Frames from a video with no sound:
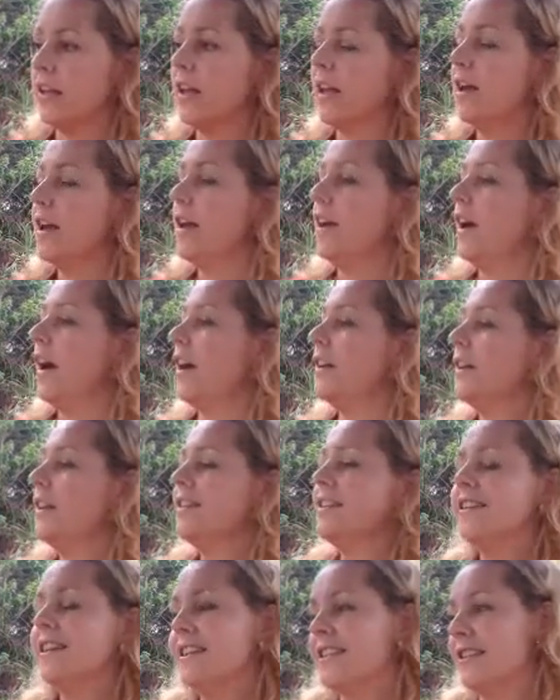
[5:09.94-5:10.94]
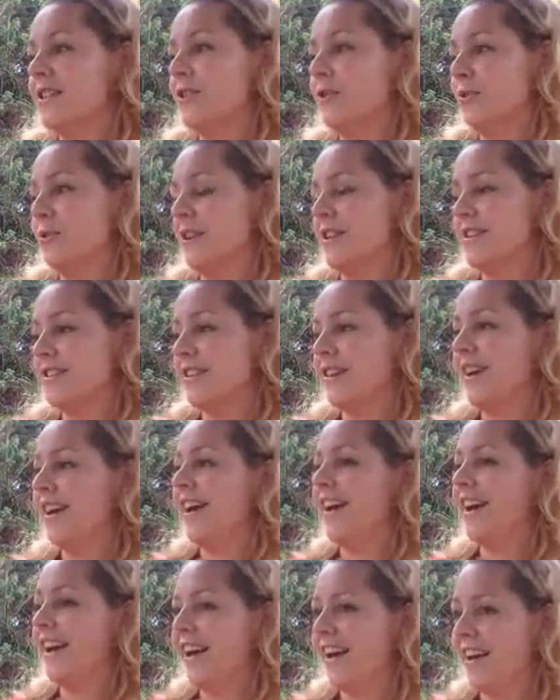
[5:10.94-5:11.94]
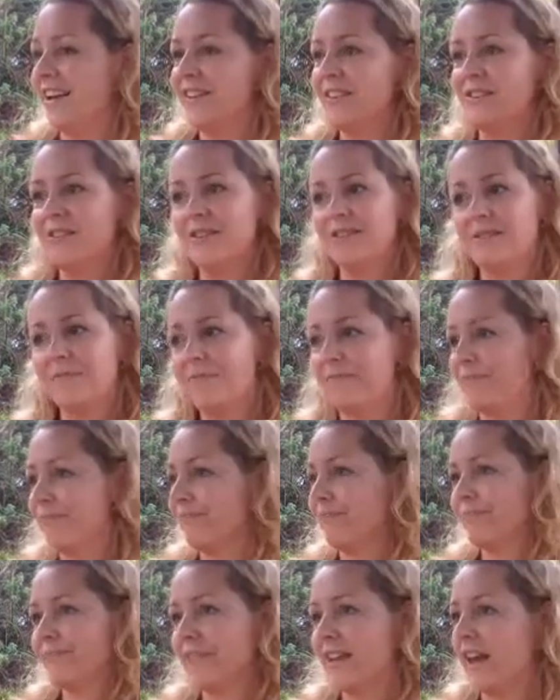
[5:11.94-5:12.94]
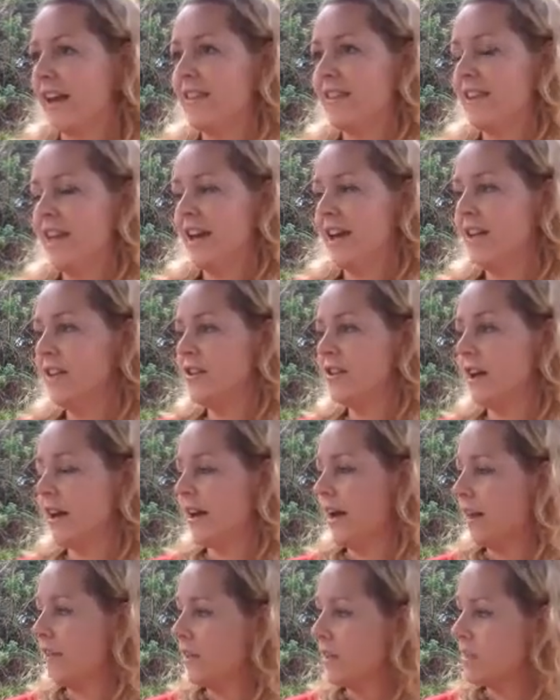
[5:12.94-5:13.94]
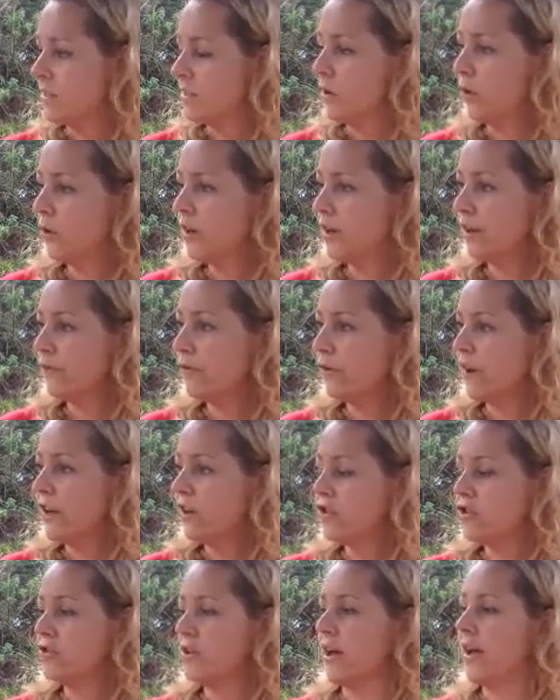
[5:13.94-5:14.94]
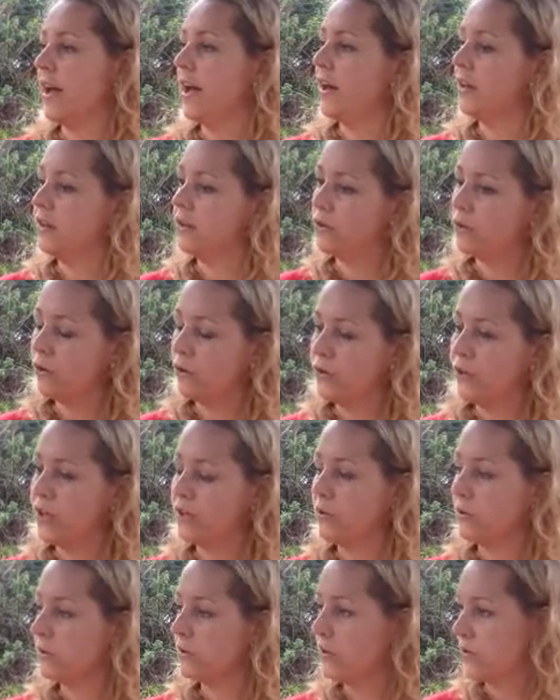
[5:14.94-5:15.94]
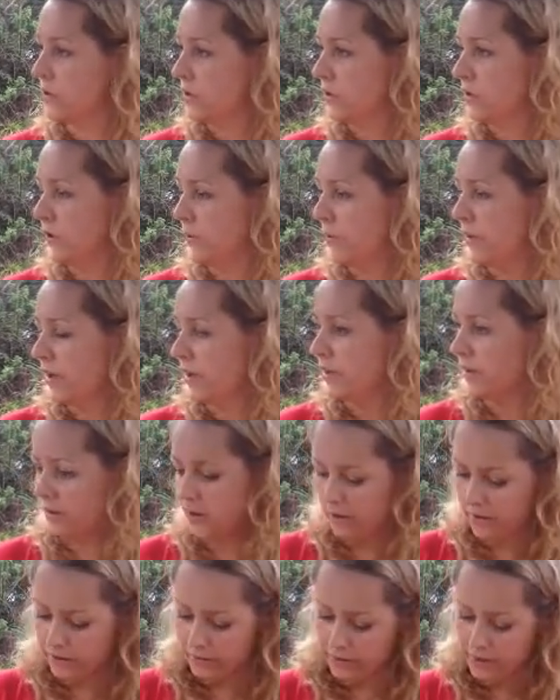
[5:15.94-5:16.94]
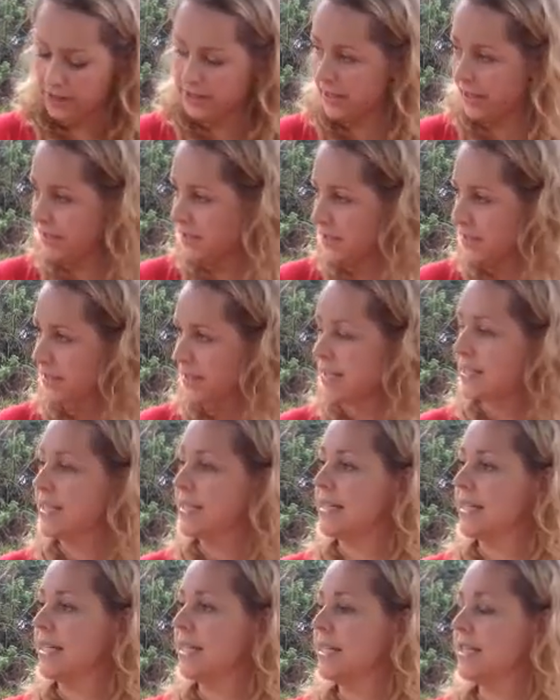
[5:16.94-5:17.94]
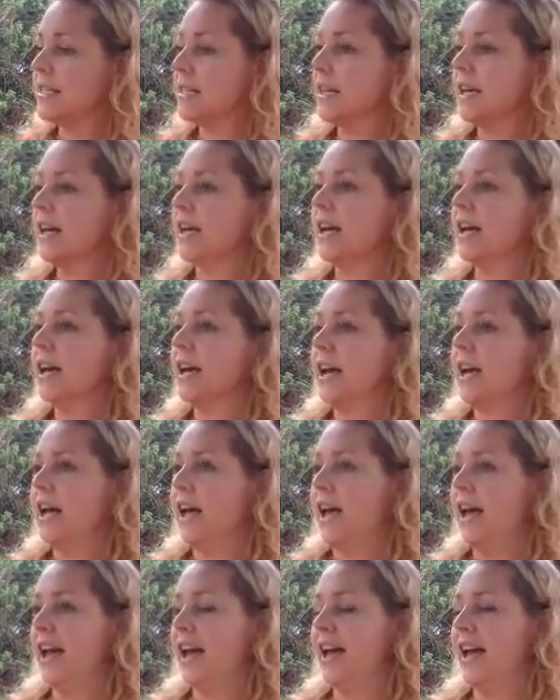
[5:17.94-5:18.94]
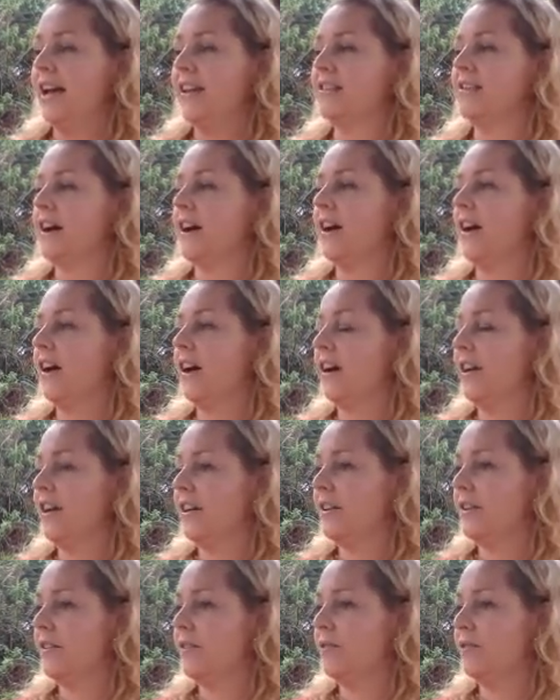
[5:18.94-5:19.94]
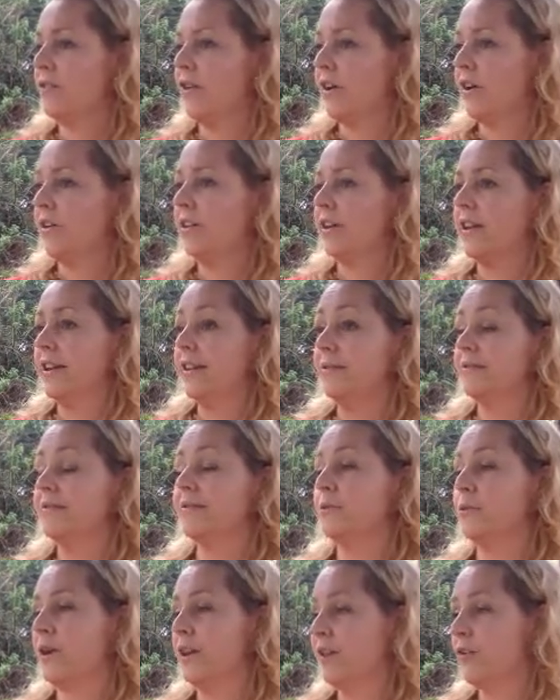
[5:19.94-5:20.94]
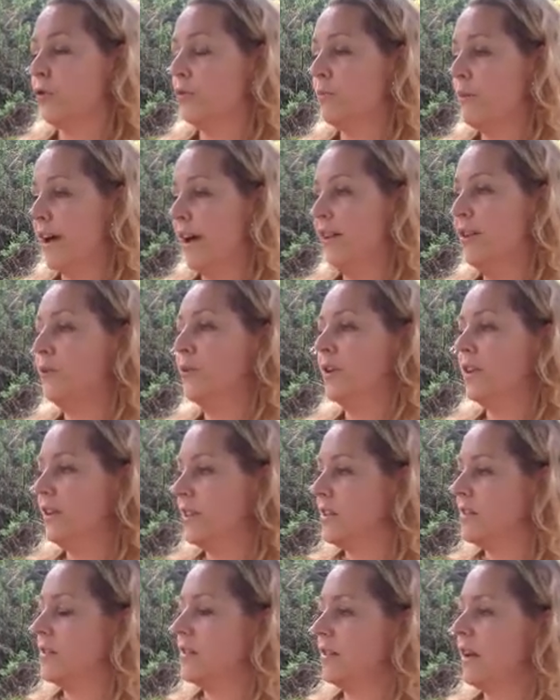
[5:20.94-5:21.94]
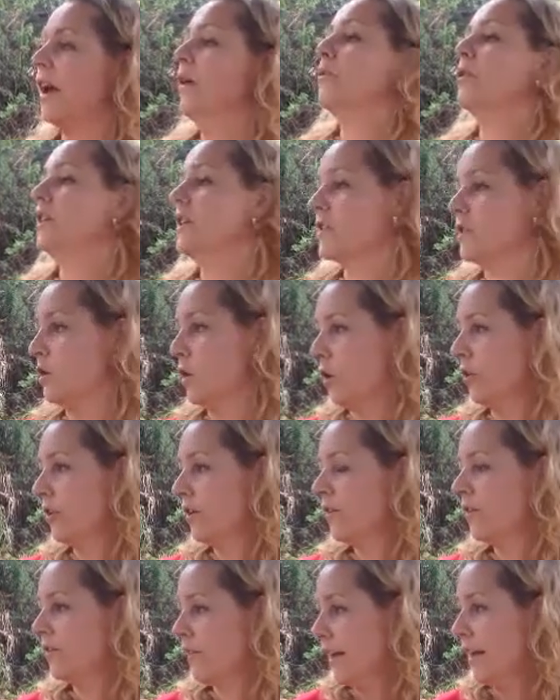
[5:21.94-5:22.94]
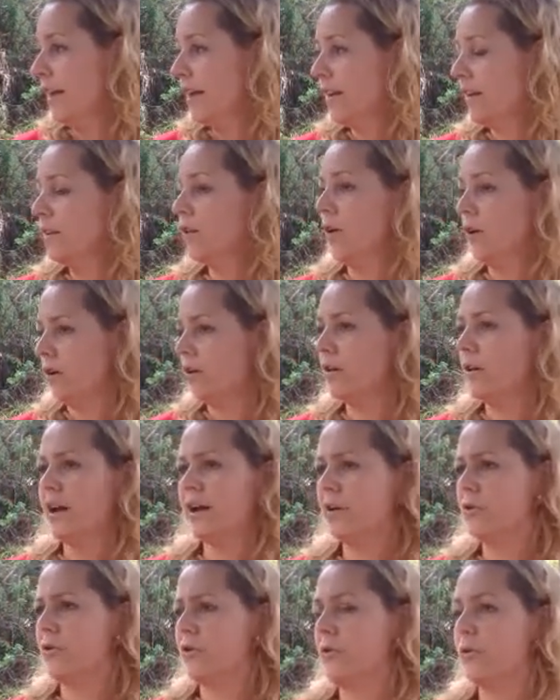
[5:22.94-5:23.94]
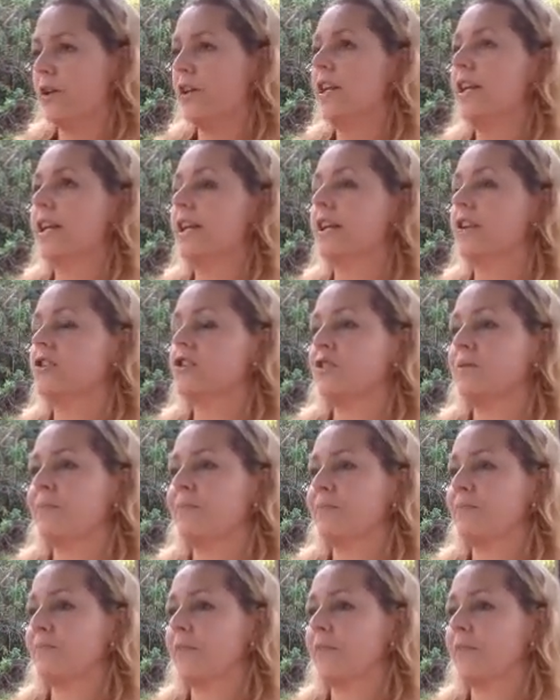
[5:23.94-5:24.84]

and I didn't listen to this. And at the end, I had this lung infection. I had chronic stomach intestines disease, and I finally went to bed with this lung. I don't know in English.